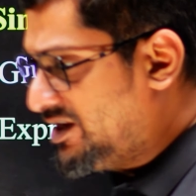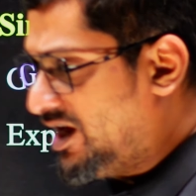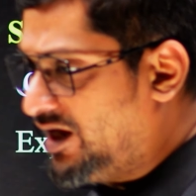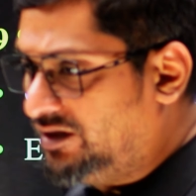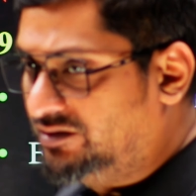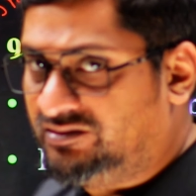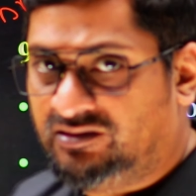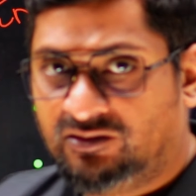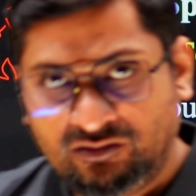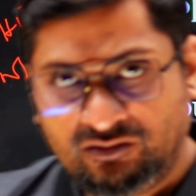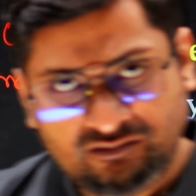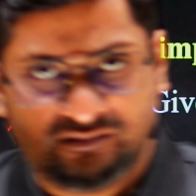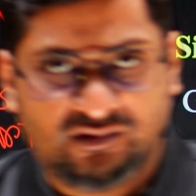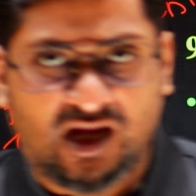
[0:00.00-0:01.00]
are
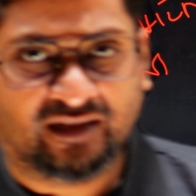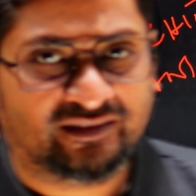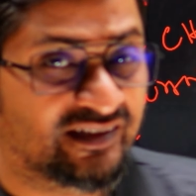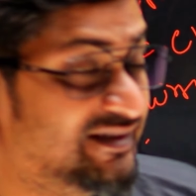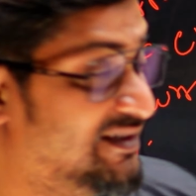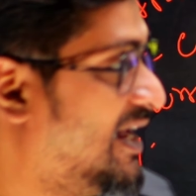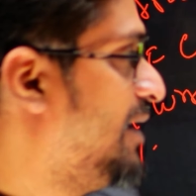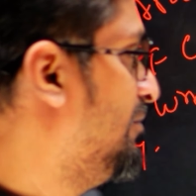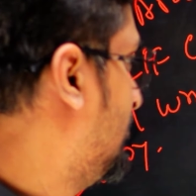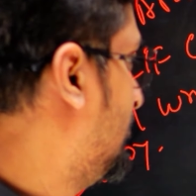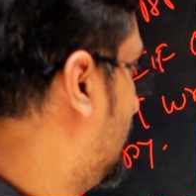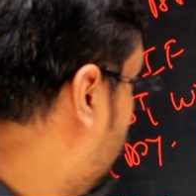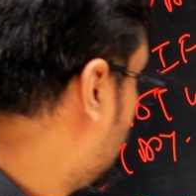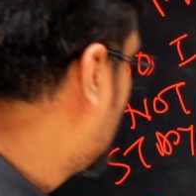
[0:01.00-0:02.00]
the same,
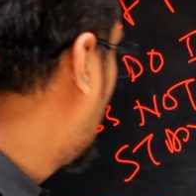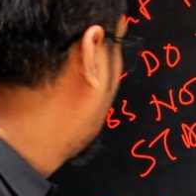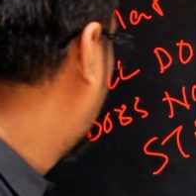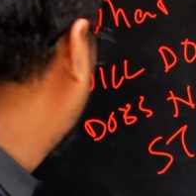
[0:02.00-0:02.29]
looks like